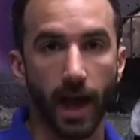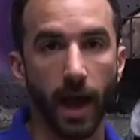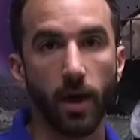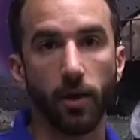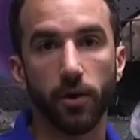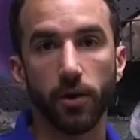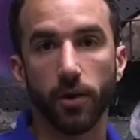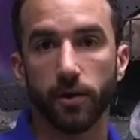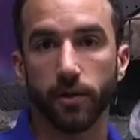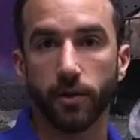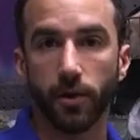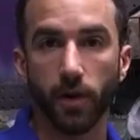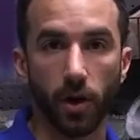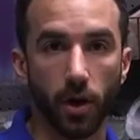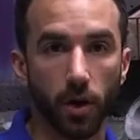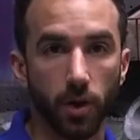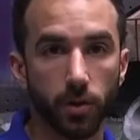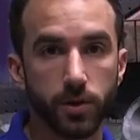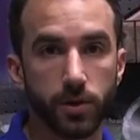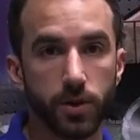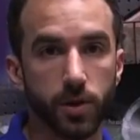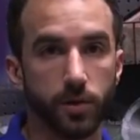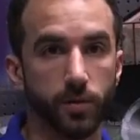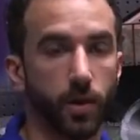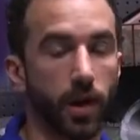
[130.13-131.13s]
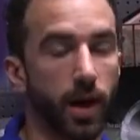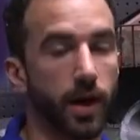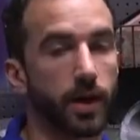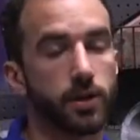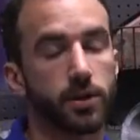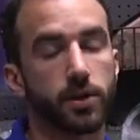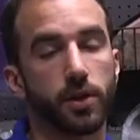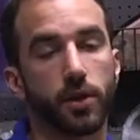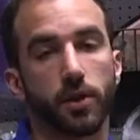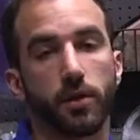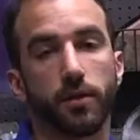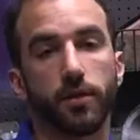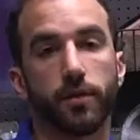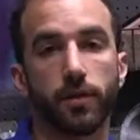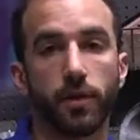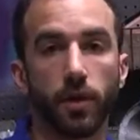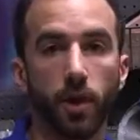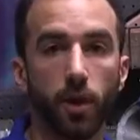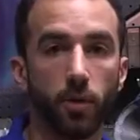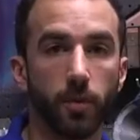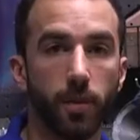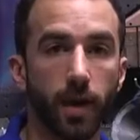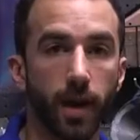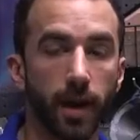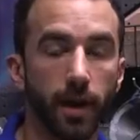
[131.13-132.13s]
out of coats. The product's going to
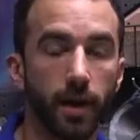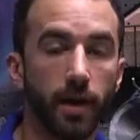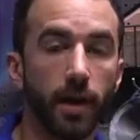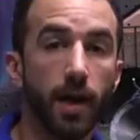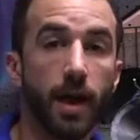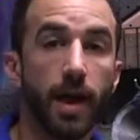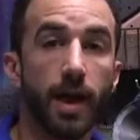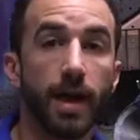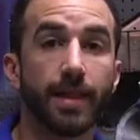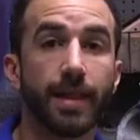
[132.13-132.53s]
flow better.